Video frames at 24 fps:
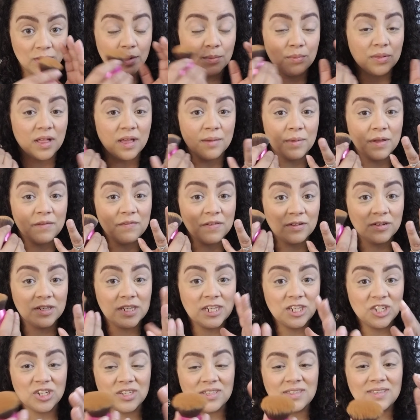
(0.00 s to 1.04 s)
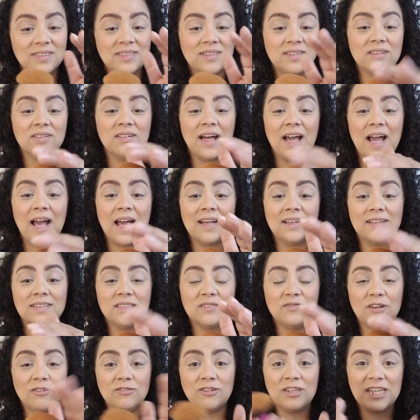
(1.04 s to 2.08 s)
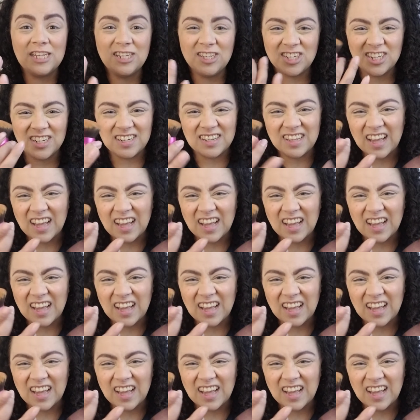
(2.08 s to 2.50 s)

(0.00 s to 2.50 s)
apply my foundation still has foundation